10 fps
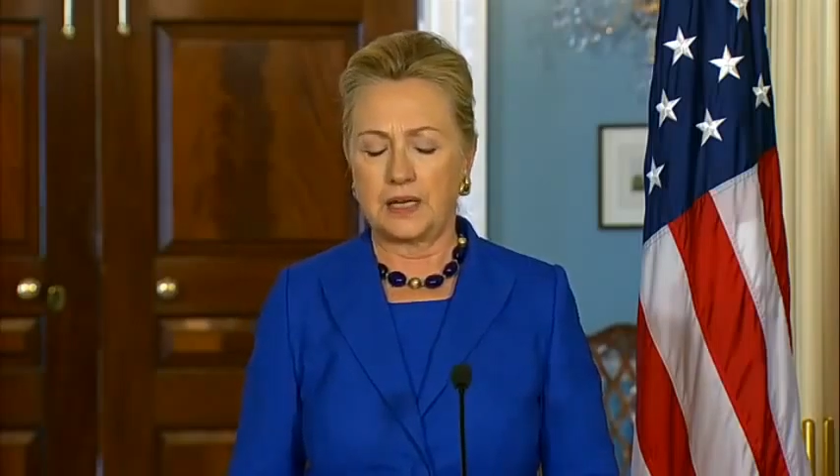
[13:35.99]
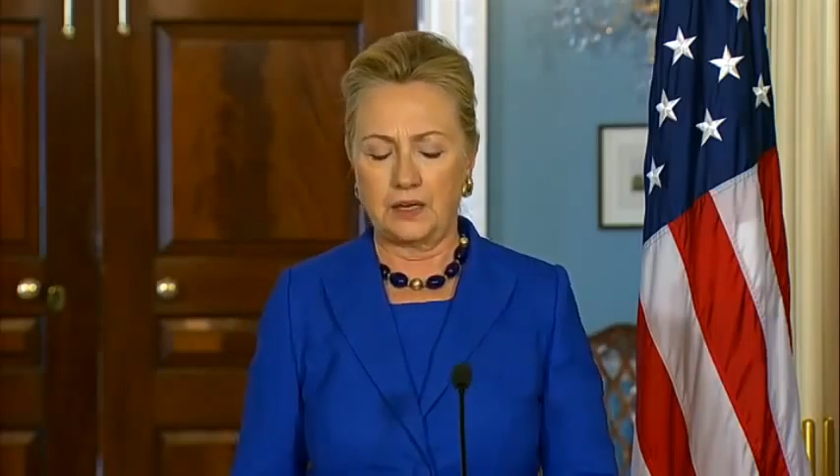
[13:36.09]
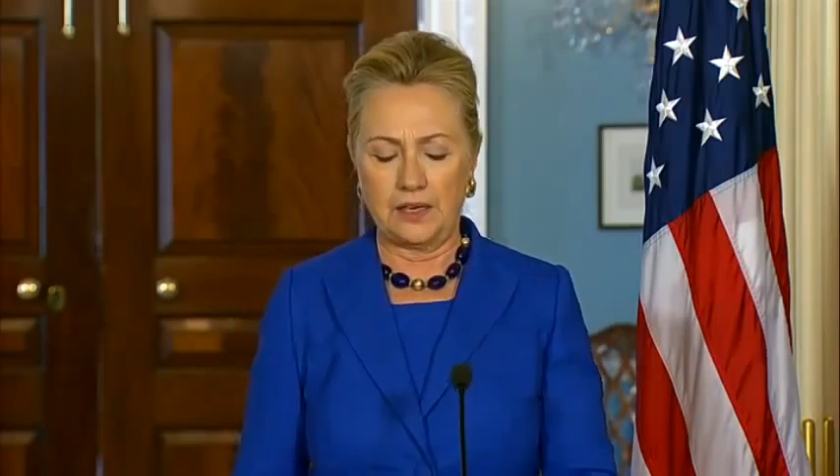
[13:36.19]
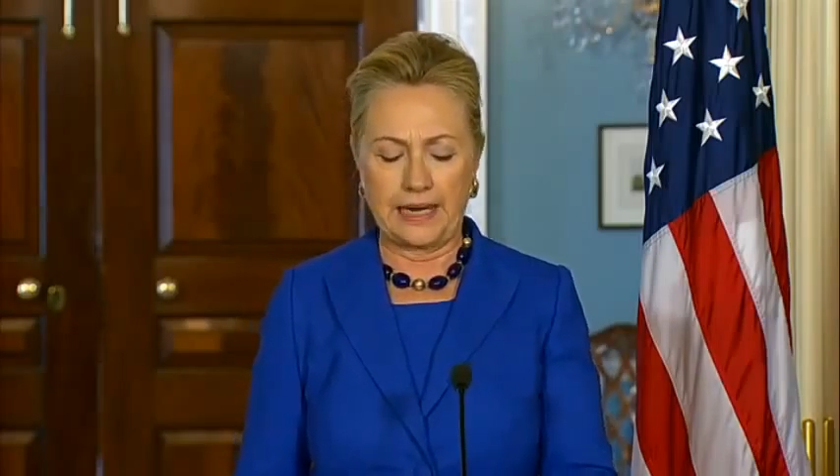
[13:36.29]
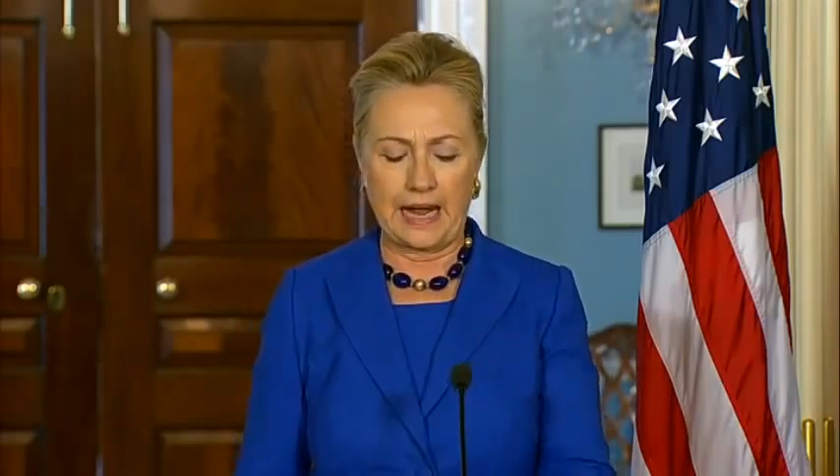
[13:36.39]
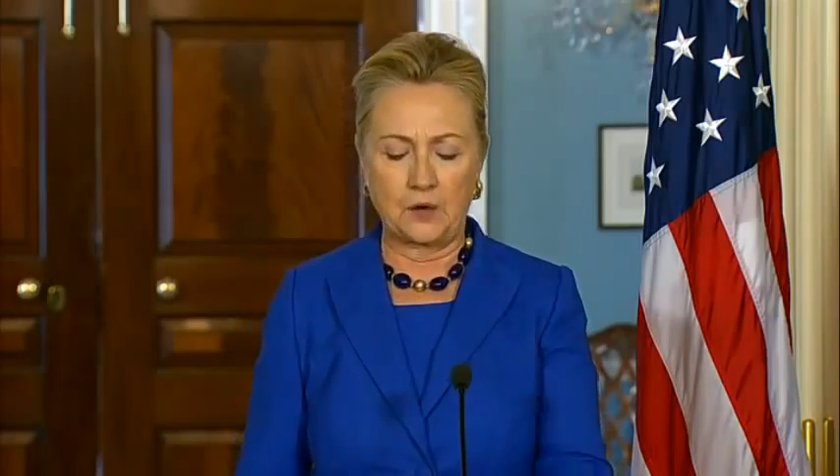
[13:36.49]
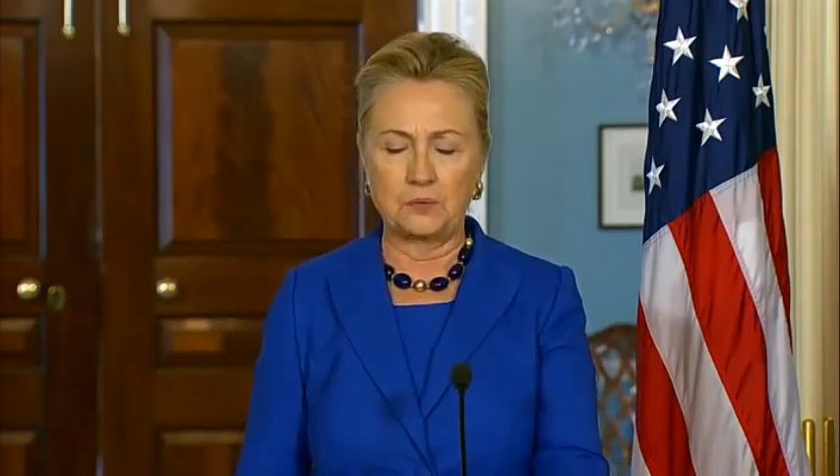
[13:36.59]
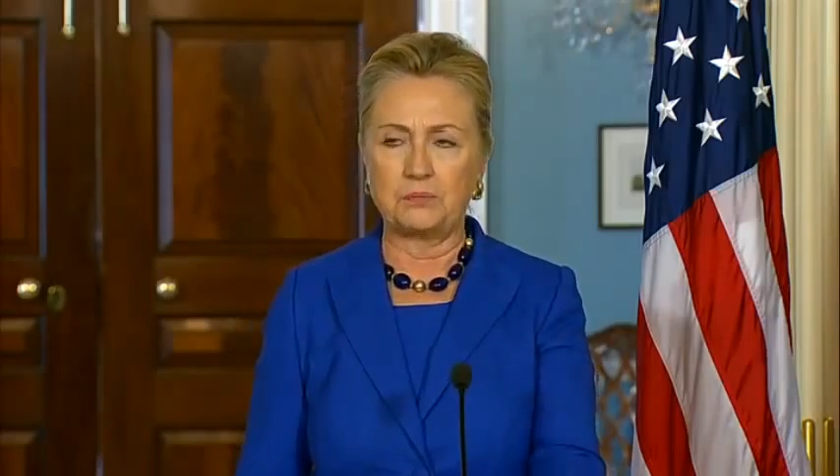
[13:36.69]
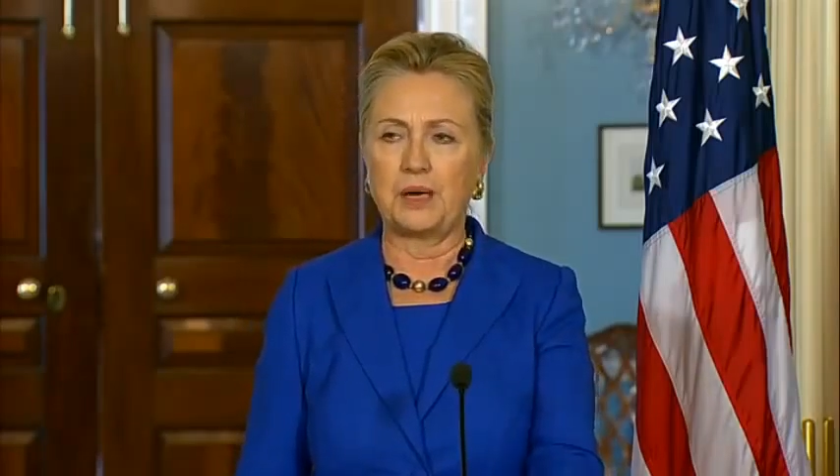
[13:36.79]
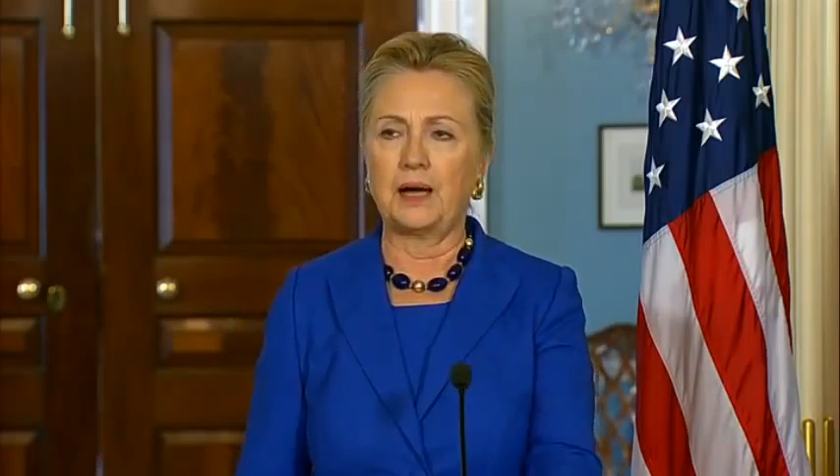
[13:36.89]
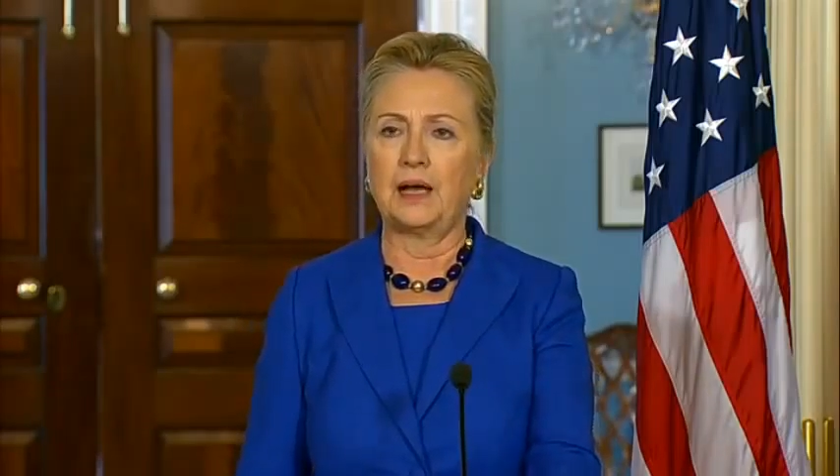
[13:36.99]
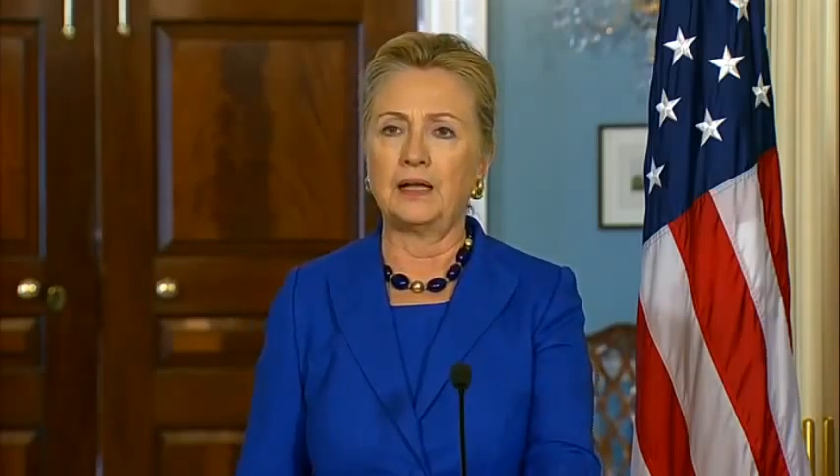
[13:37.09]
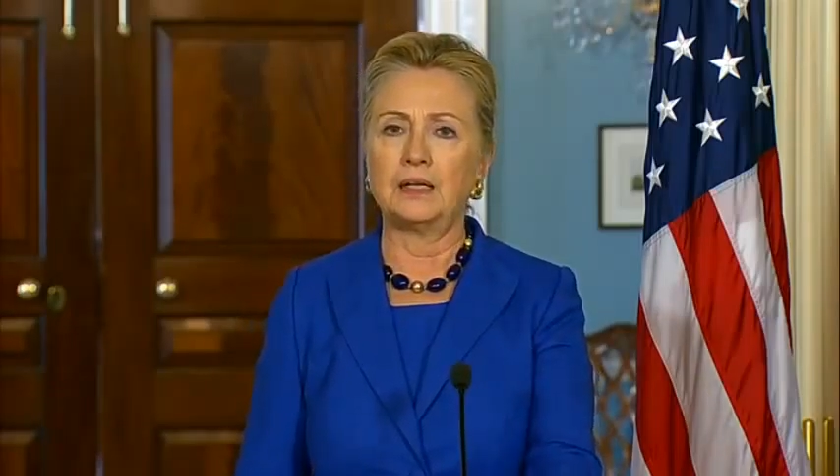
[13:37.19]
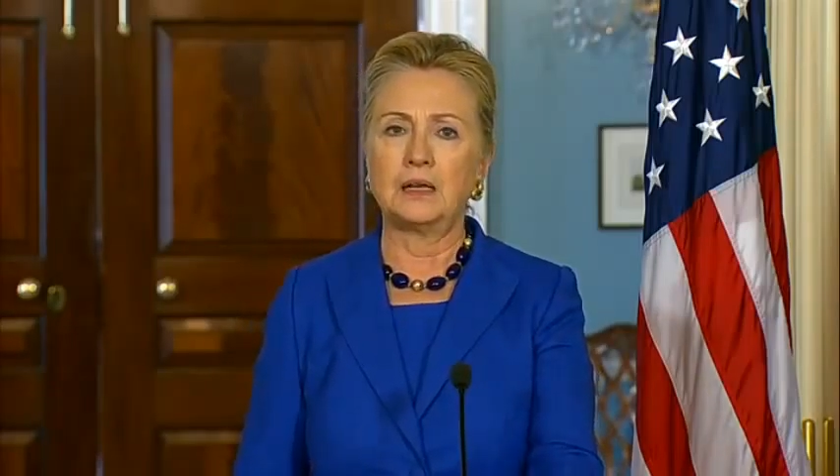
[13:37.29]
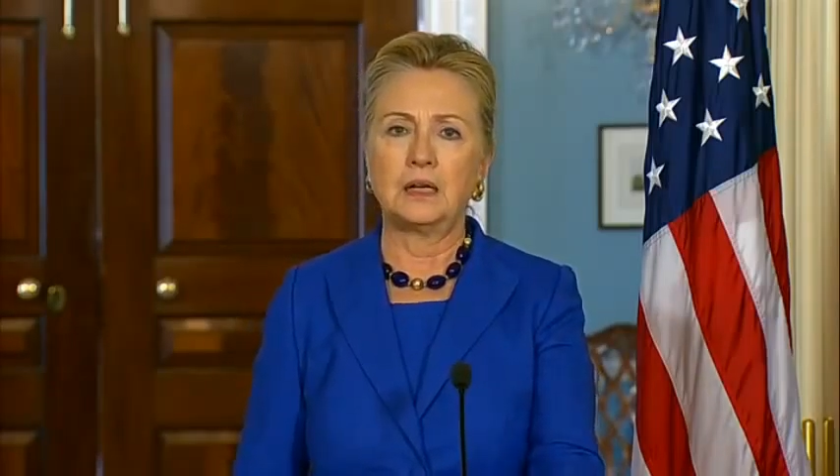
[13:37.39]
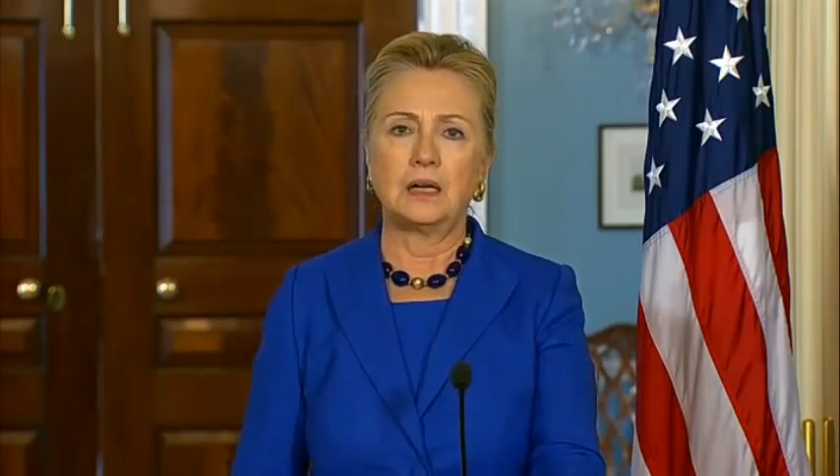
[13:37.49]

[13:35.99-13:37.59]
carried out by